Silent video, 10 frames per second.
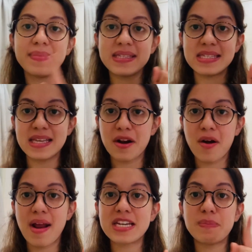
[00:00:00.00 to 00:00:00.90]
This is
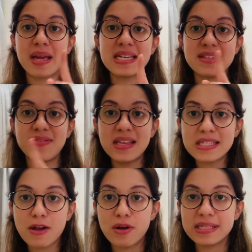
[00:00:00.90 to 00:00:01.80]
incorrect because of this
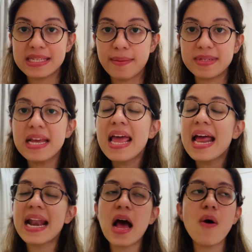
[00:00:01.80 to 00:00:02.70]
concept.
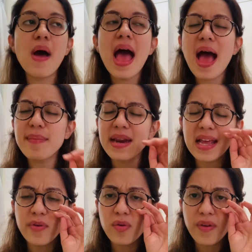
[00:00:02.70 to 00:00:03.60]
Now, I'm going to
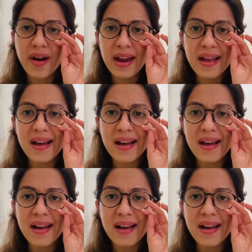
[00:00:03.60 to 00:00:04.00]
give you a very